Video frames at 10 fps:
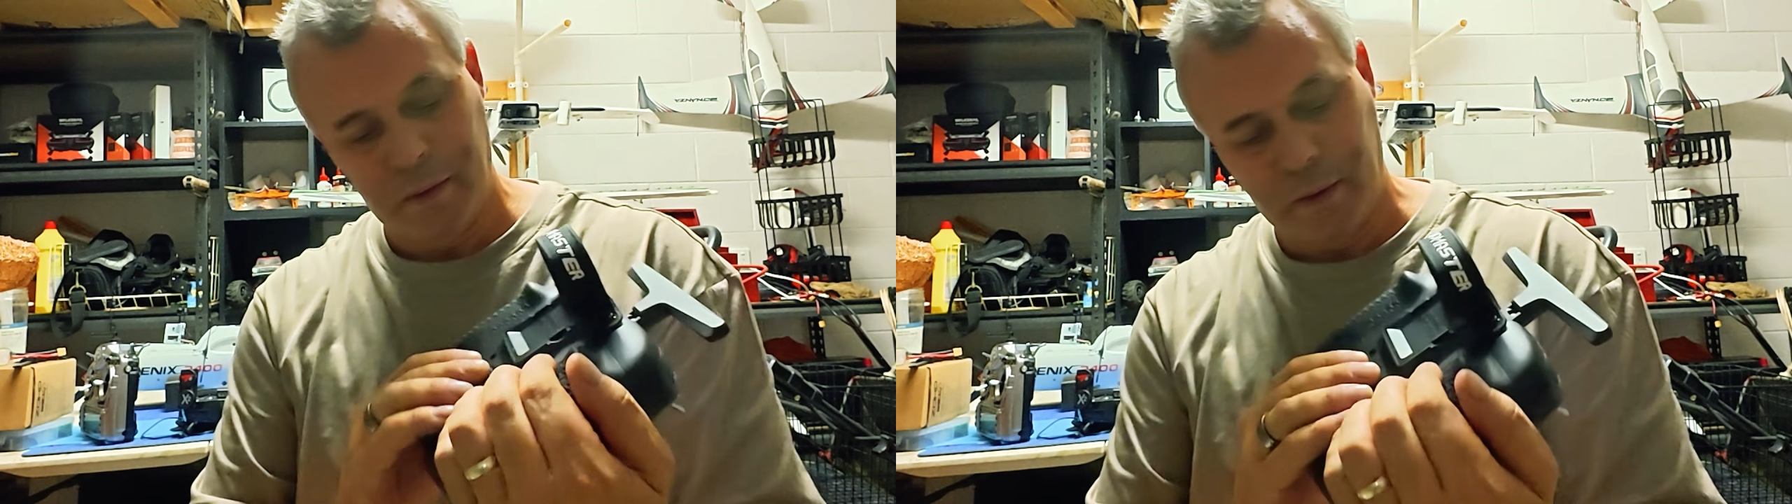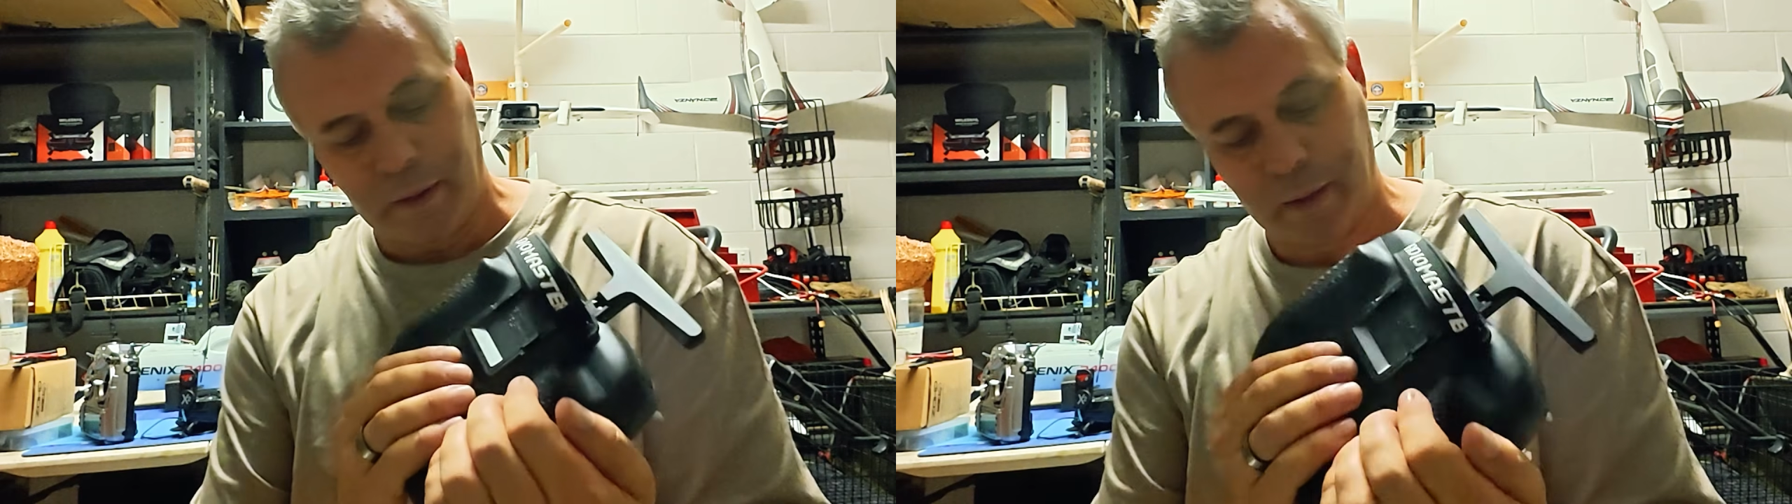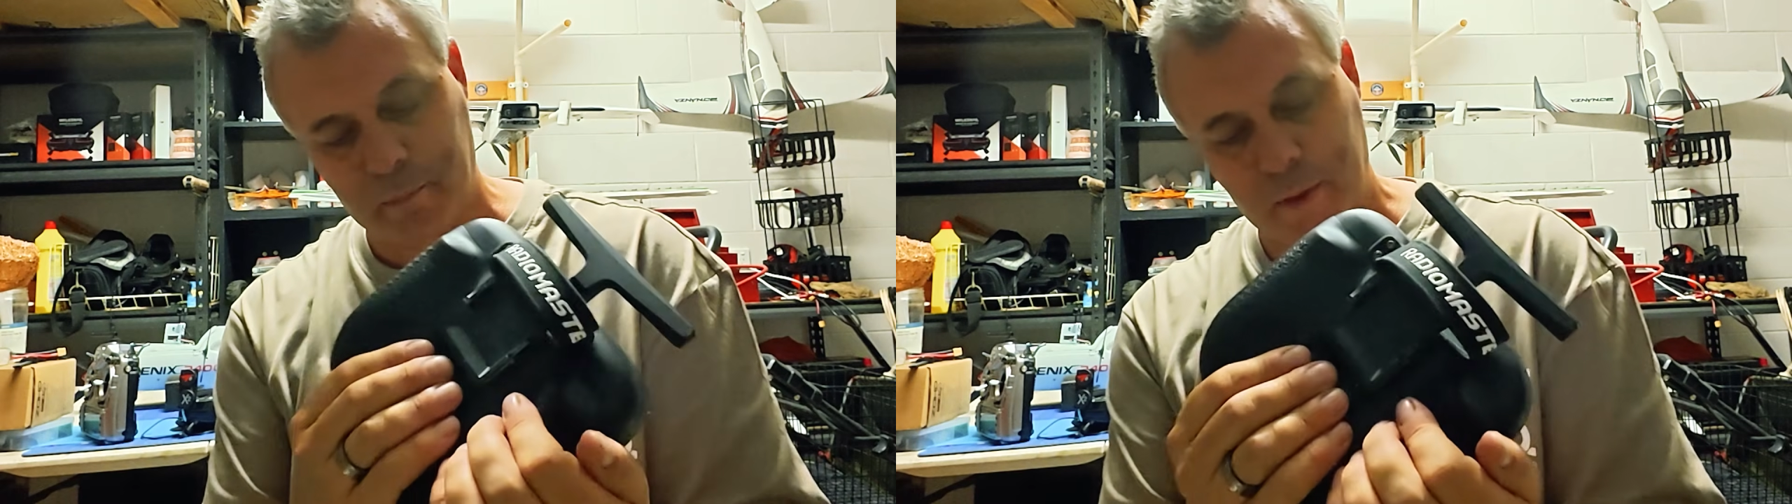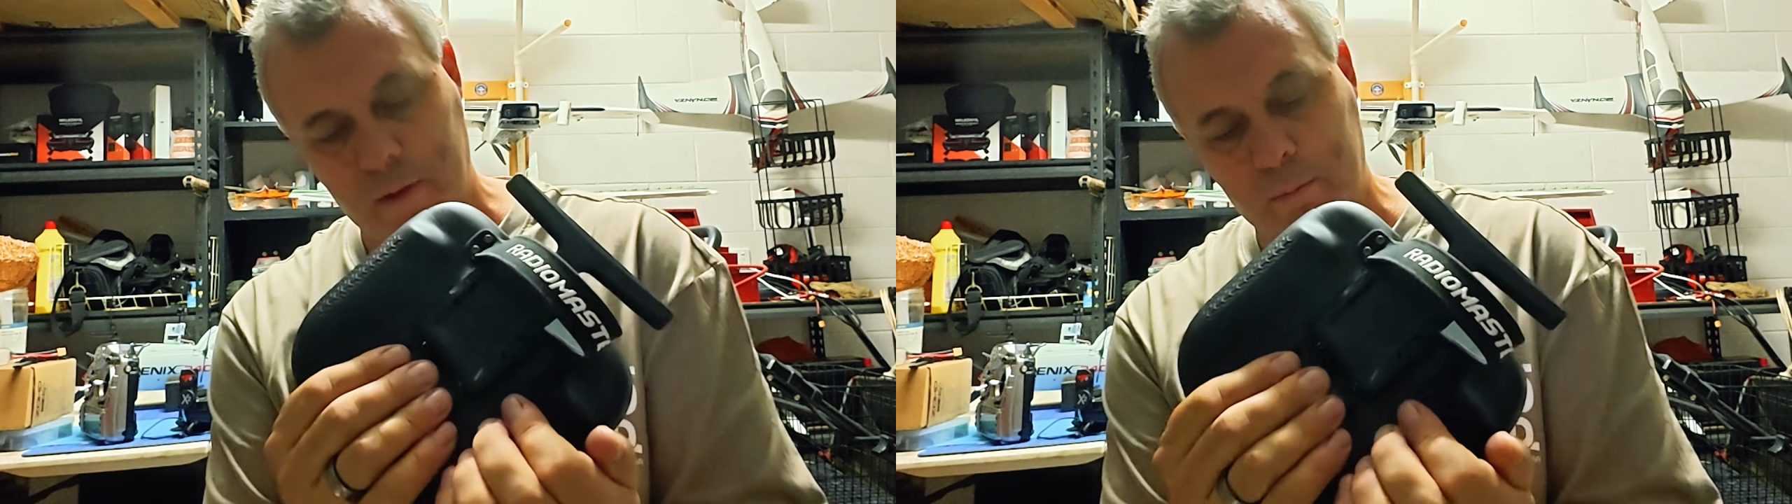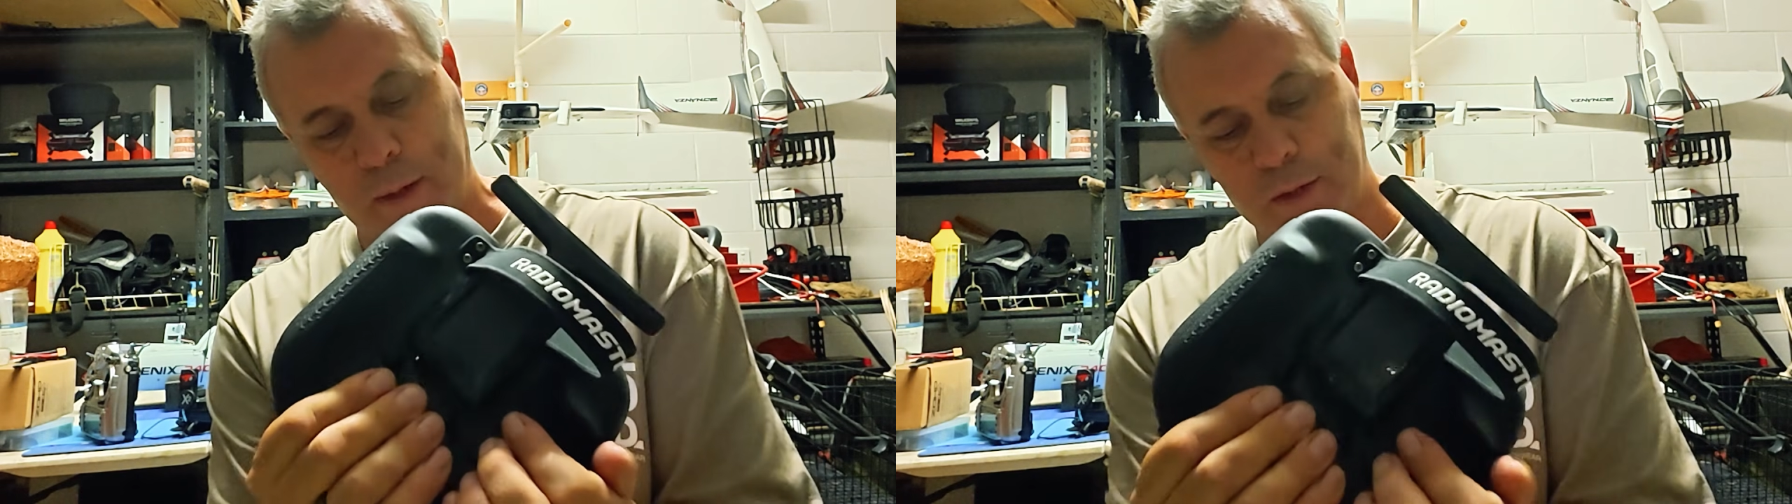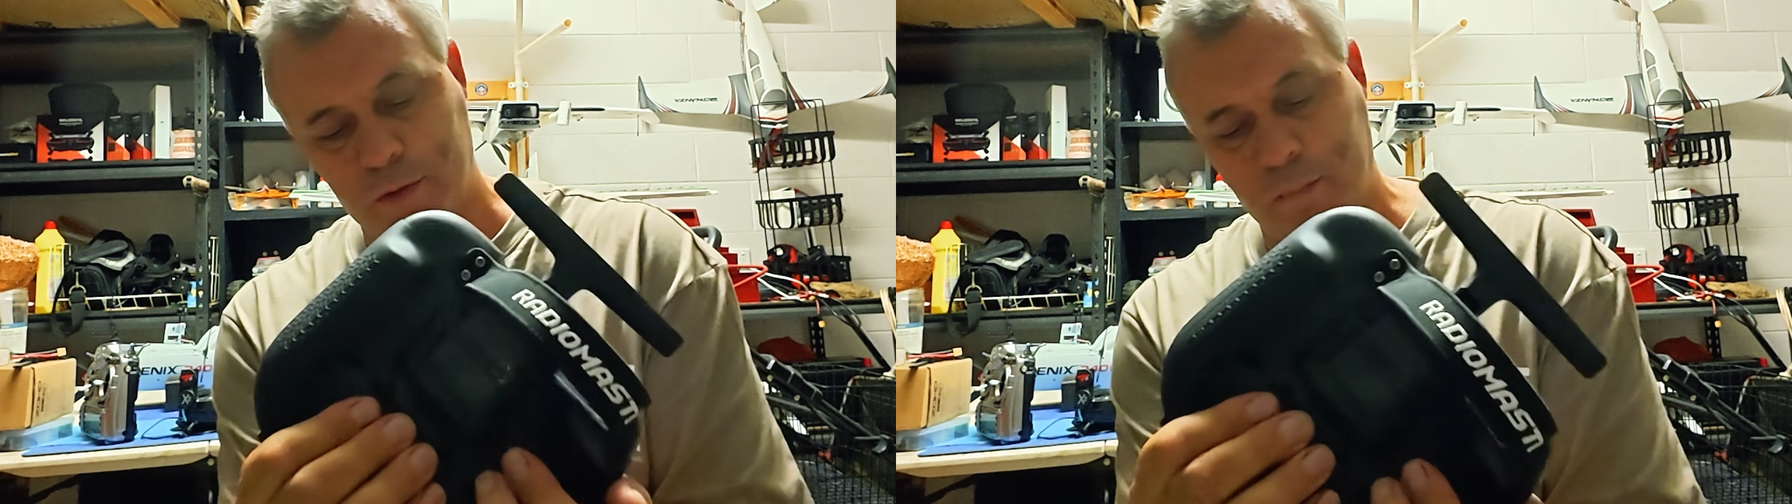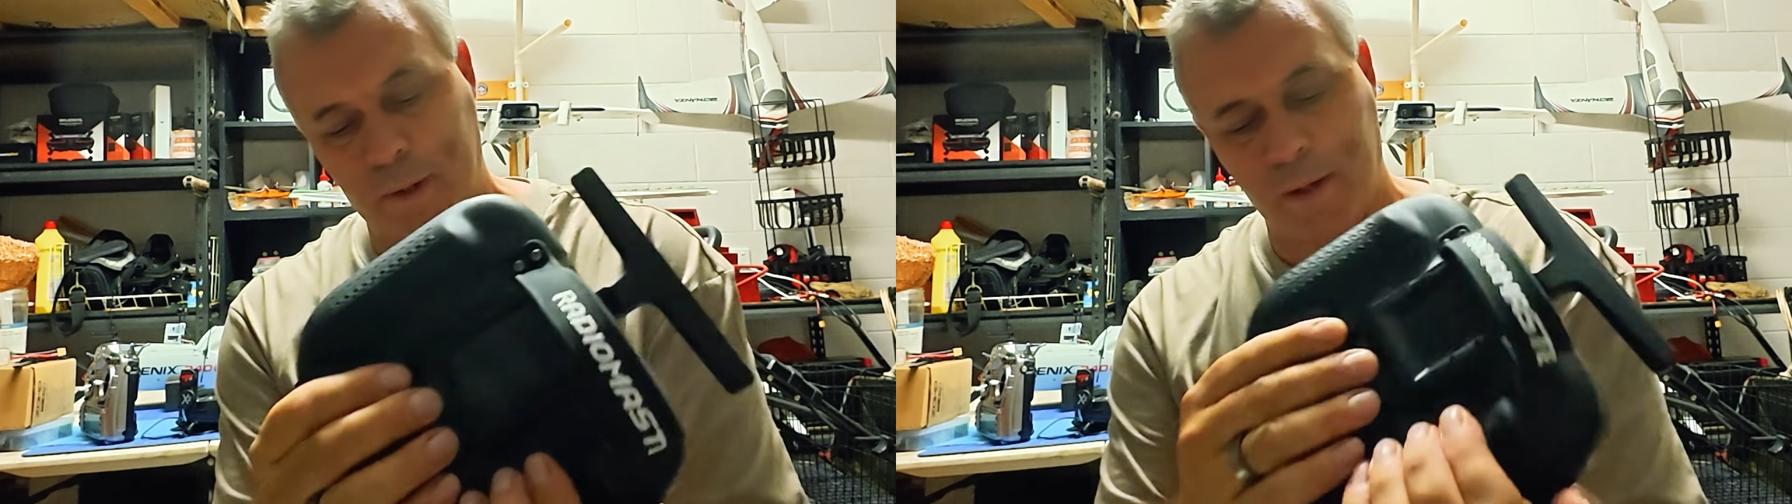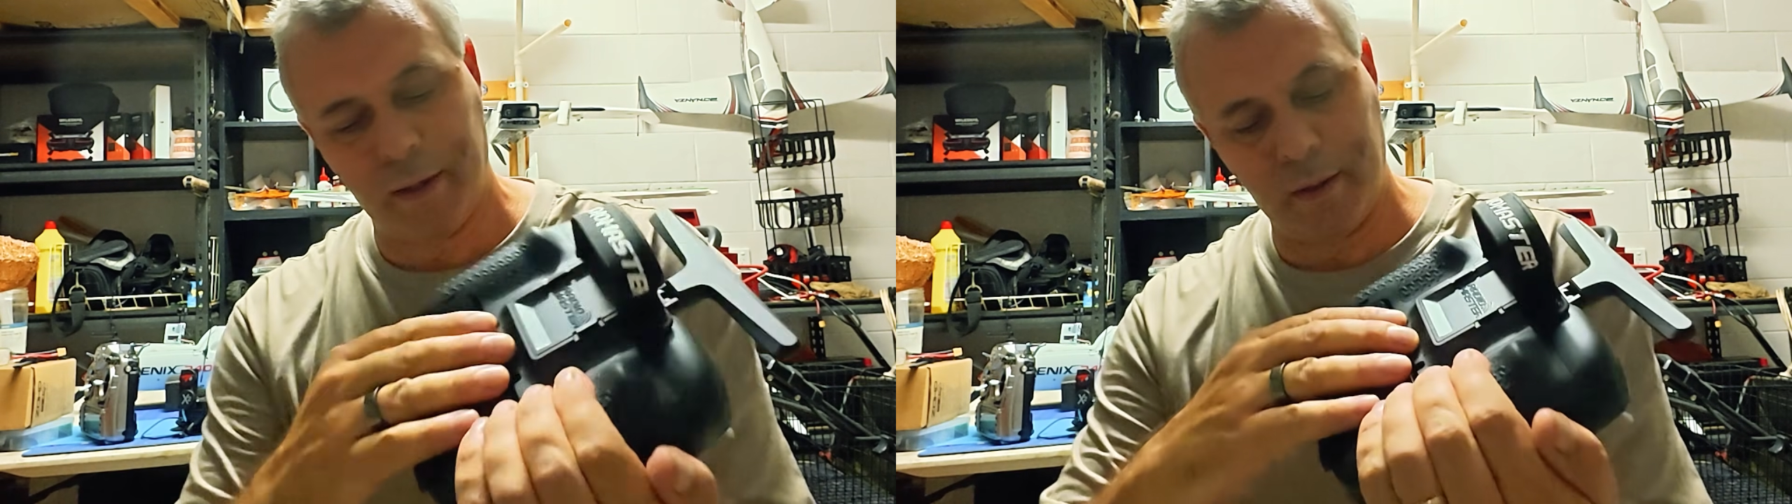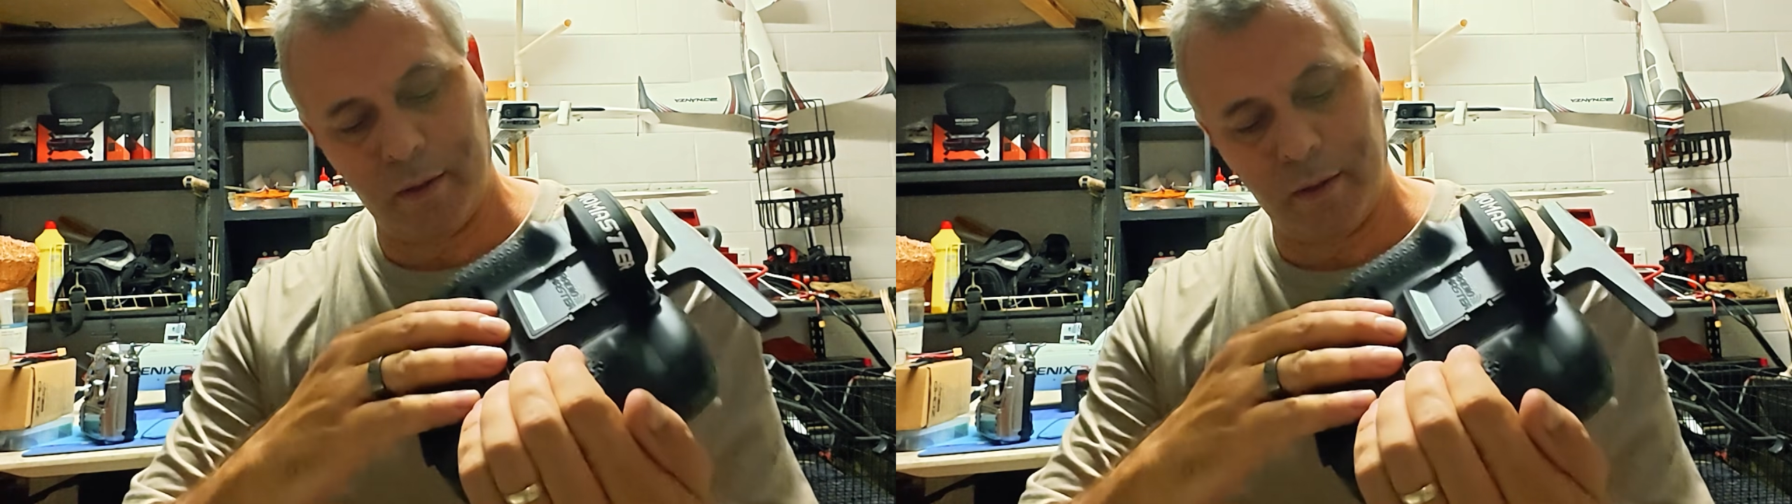And your battery bay,